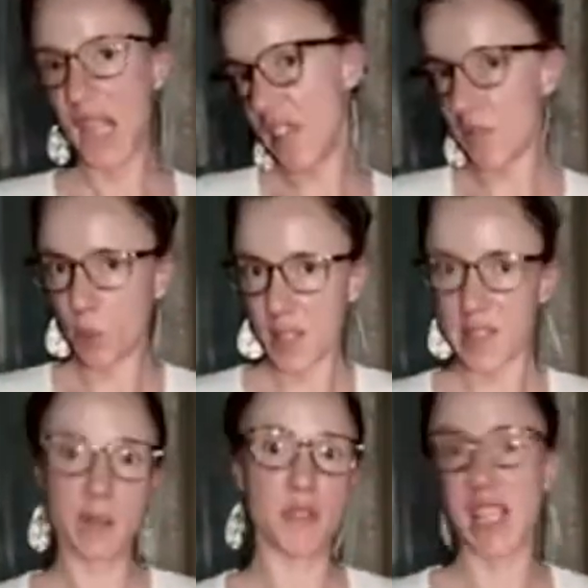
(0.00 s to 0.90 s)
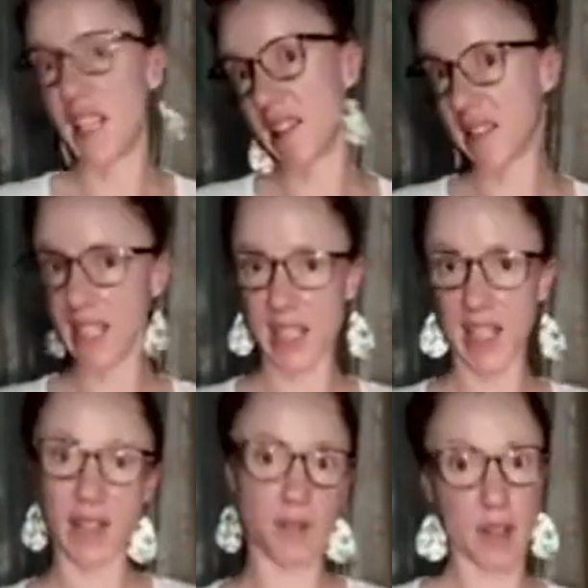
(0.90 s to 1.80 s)
Even with some jealousy,
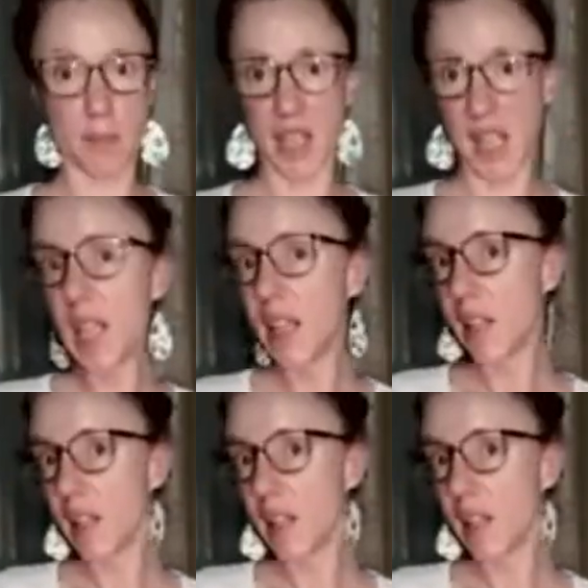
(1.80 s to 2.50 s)
like from the